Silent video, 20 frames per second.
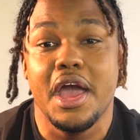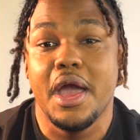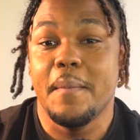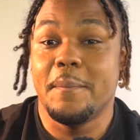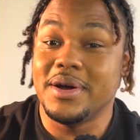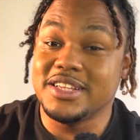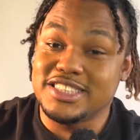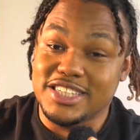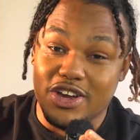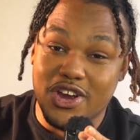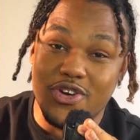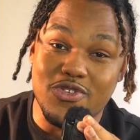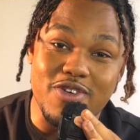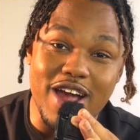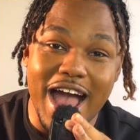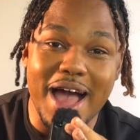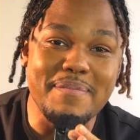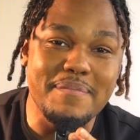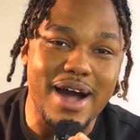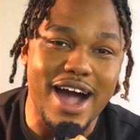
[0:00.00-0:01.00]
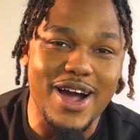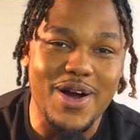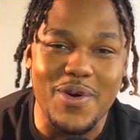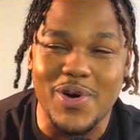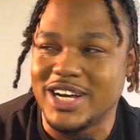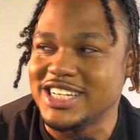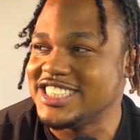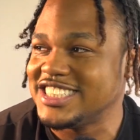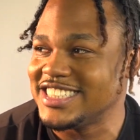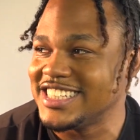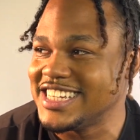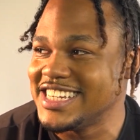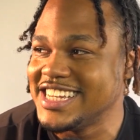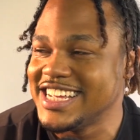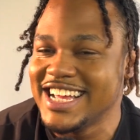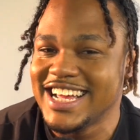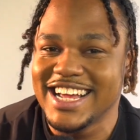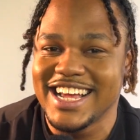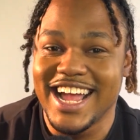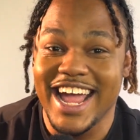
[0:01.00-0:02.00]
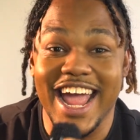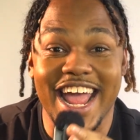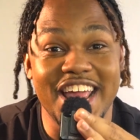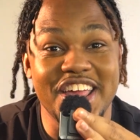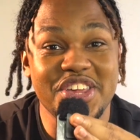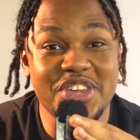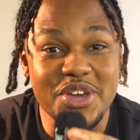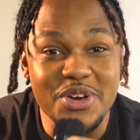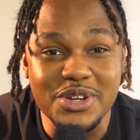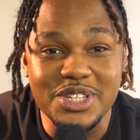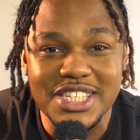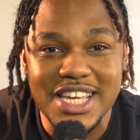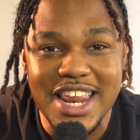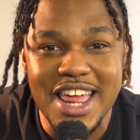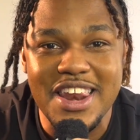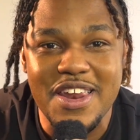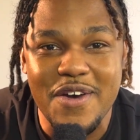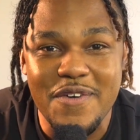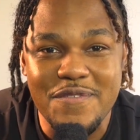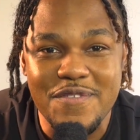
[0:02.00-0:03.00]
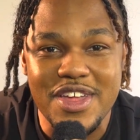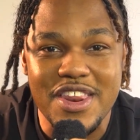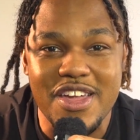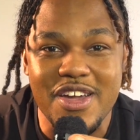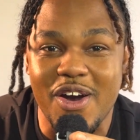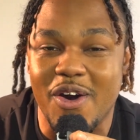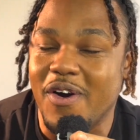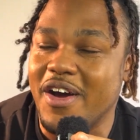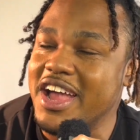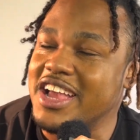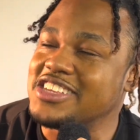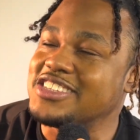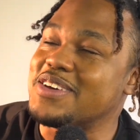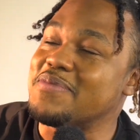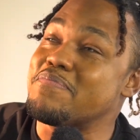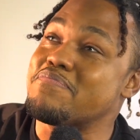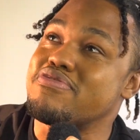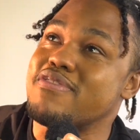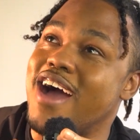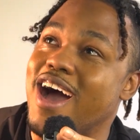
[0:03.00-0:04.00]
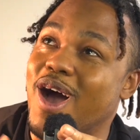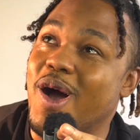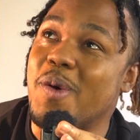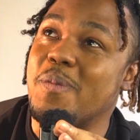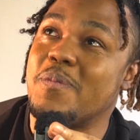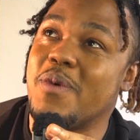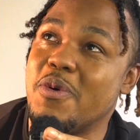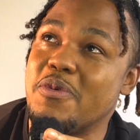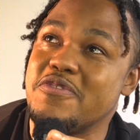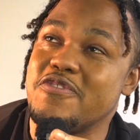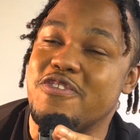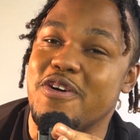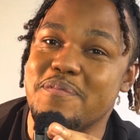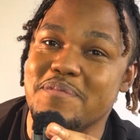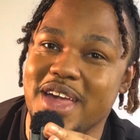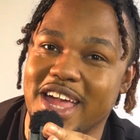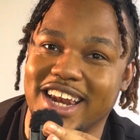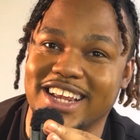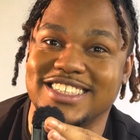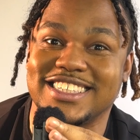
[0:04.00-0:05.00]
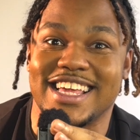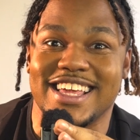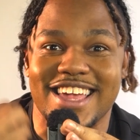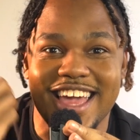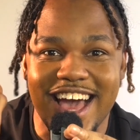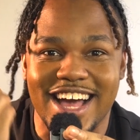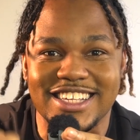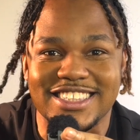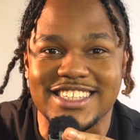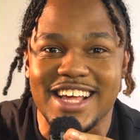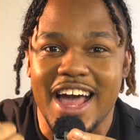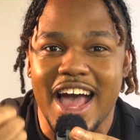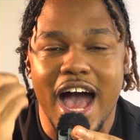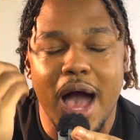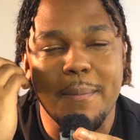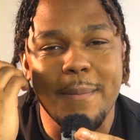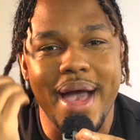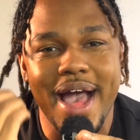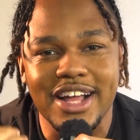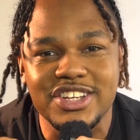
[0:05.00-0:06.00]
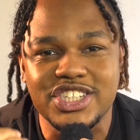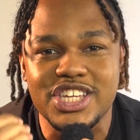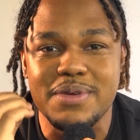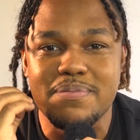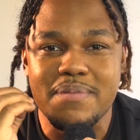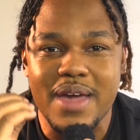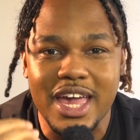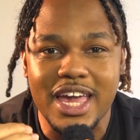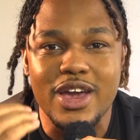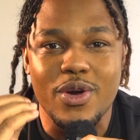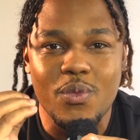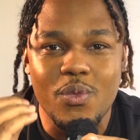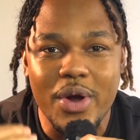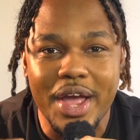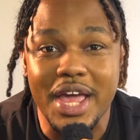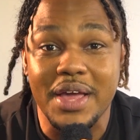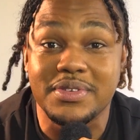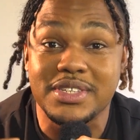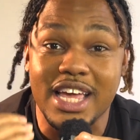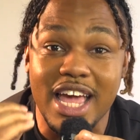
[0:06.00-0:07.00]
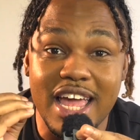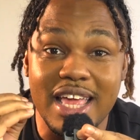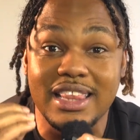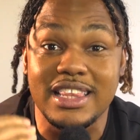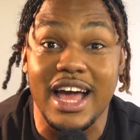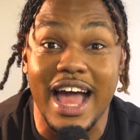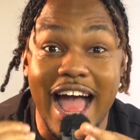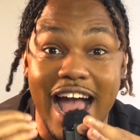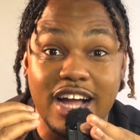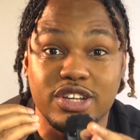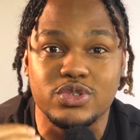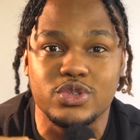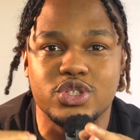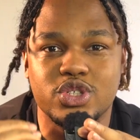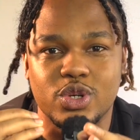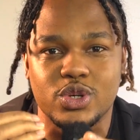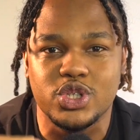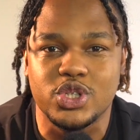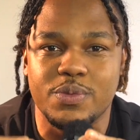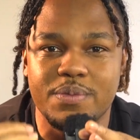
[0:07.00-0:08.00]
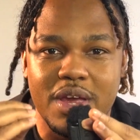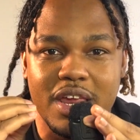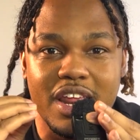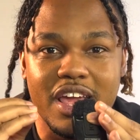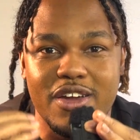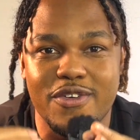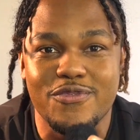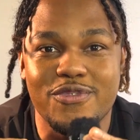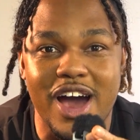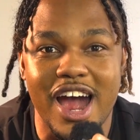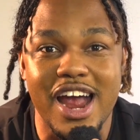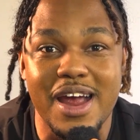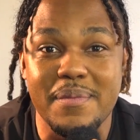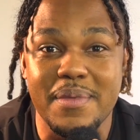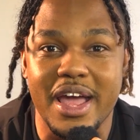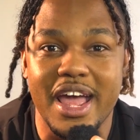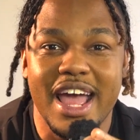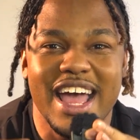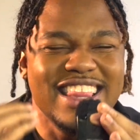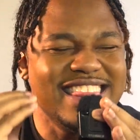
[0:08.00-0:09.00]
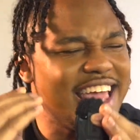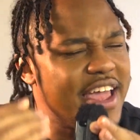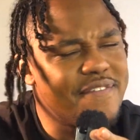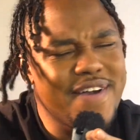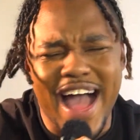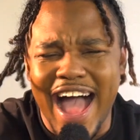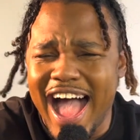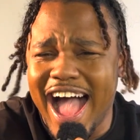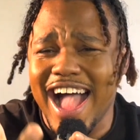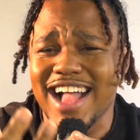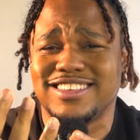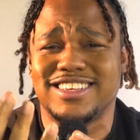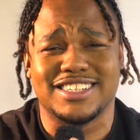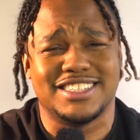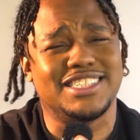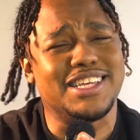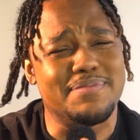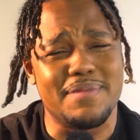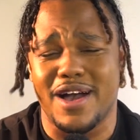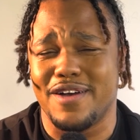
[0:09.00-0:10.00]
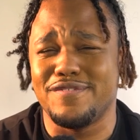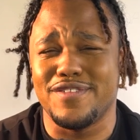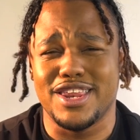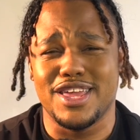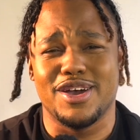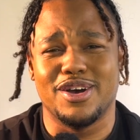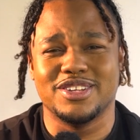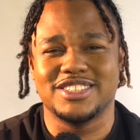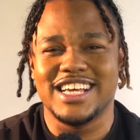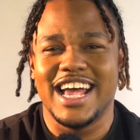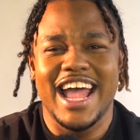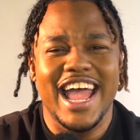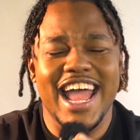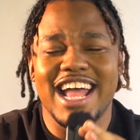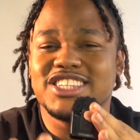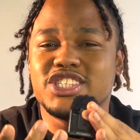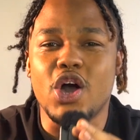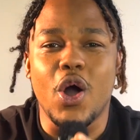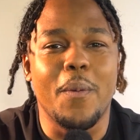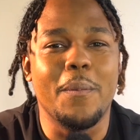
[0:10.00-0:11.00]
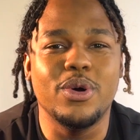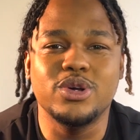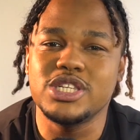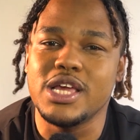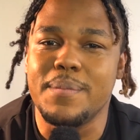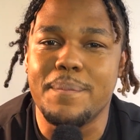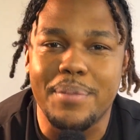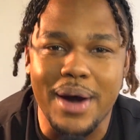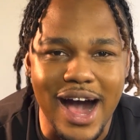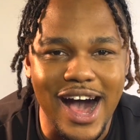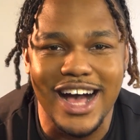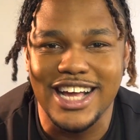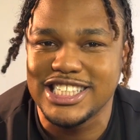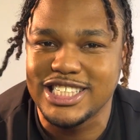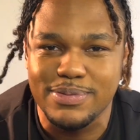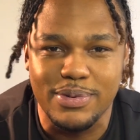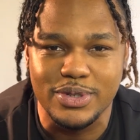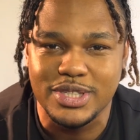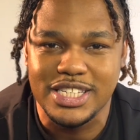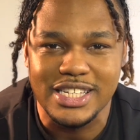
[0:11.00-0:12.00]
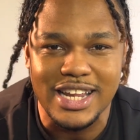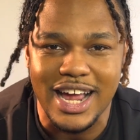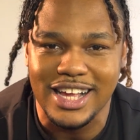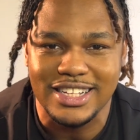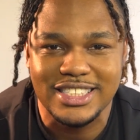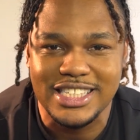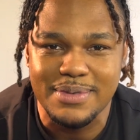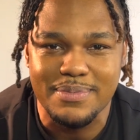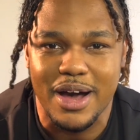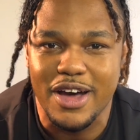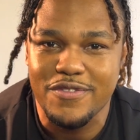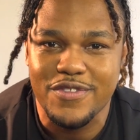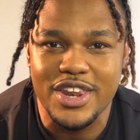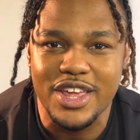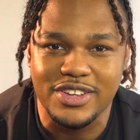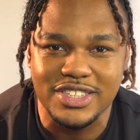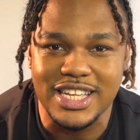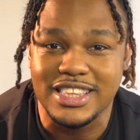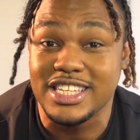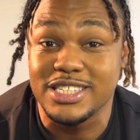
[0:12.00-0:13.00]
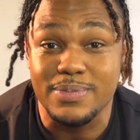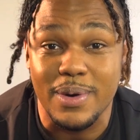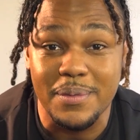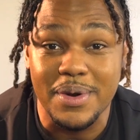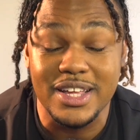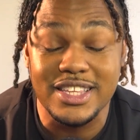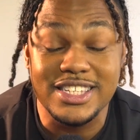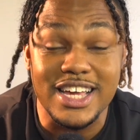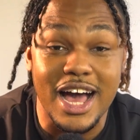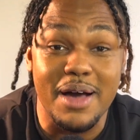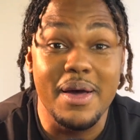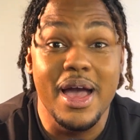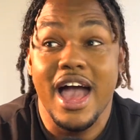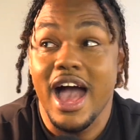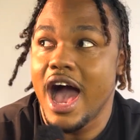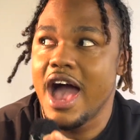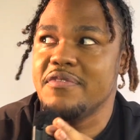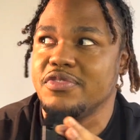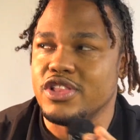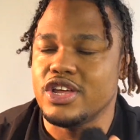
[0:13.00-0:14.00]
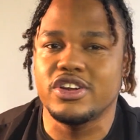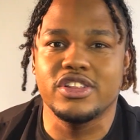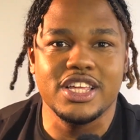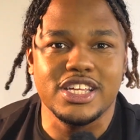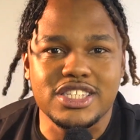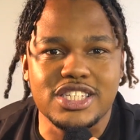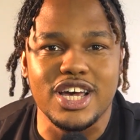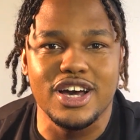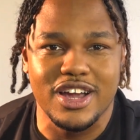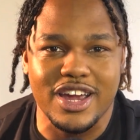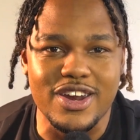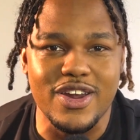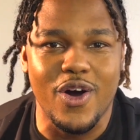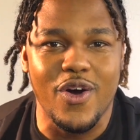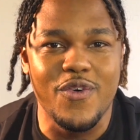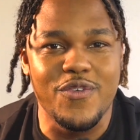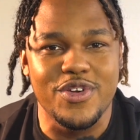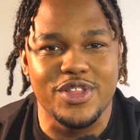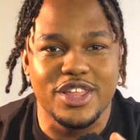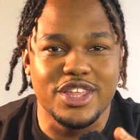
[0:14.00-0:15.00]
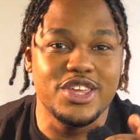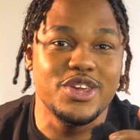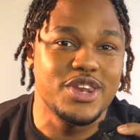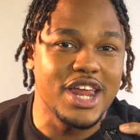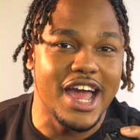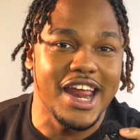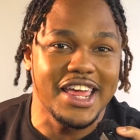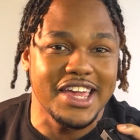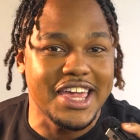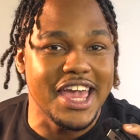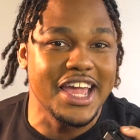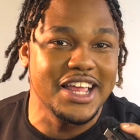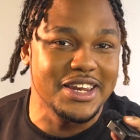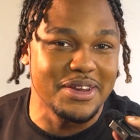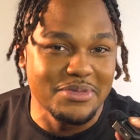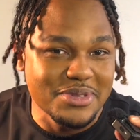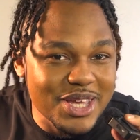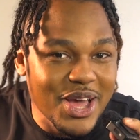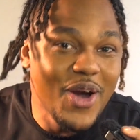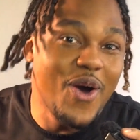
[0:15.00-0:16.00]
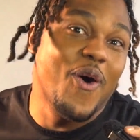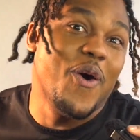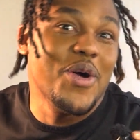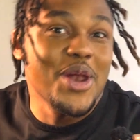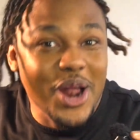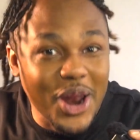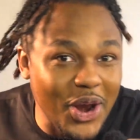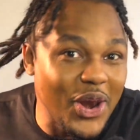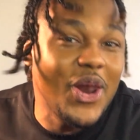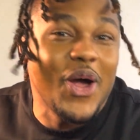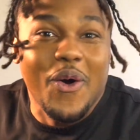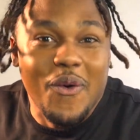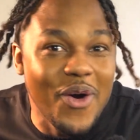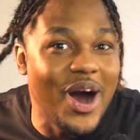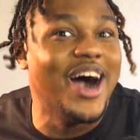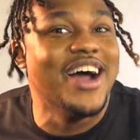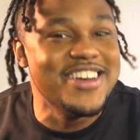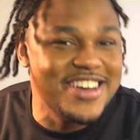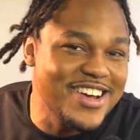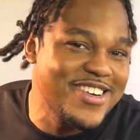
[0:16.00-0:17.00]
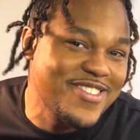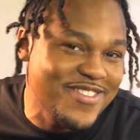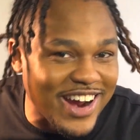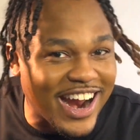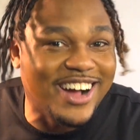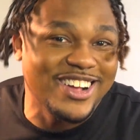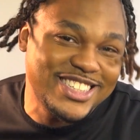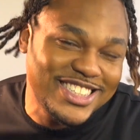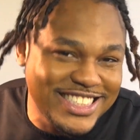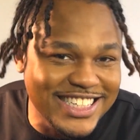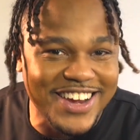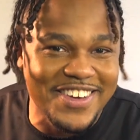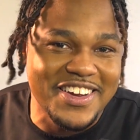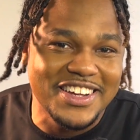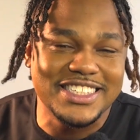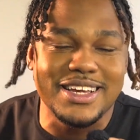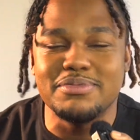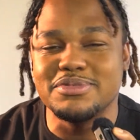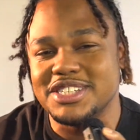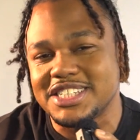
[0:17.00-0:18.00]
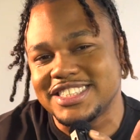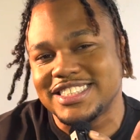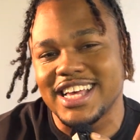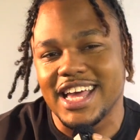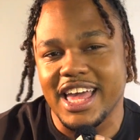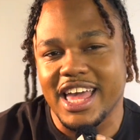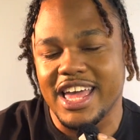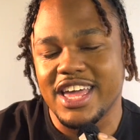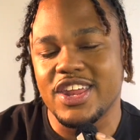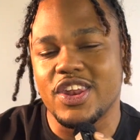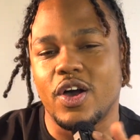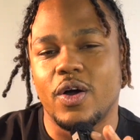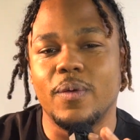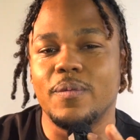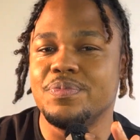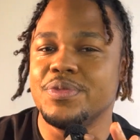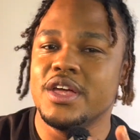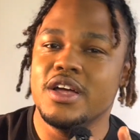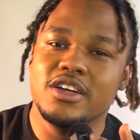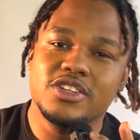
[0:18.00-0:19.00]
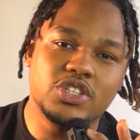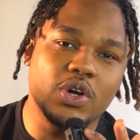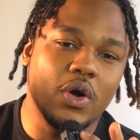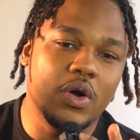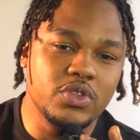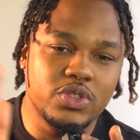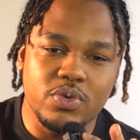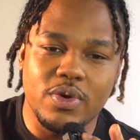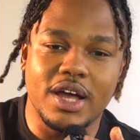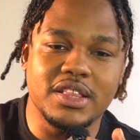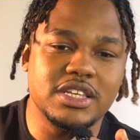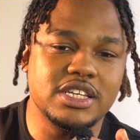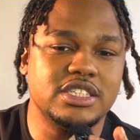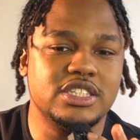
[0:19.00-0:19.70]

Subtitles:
But to grab my question and use it in a video is a proud moment for me to say, yes, I'm actually making waves in the actual social media environment. They've had to see my videos. It's almost impossible to not see my videos at this moment in time. I've literally taken over the United Kingdom's on a low underground series. I'm just saying, you know. So throughout this